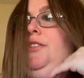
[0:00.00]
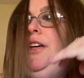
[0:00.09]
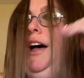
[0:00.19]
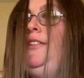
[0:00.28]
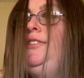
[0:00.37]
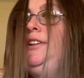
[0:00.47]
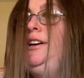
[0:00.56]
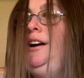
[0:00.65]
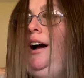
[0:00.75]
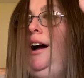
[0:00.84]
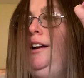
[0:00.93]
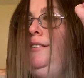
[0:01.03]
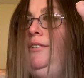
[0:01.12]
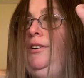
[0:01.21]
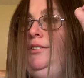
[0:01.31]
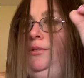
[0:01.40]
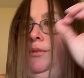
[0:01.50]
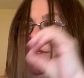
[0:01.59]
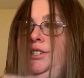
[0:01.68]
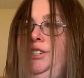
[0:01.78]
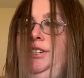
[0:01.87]
that the God of our
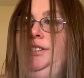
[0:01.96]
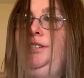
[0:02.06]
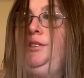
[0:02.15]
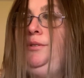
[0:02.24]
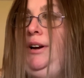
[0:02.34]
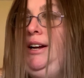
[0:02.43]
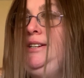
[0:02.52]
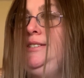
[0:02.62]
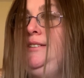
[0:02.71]
Lord Jesus Christ,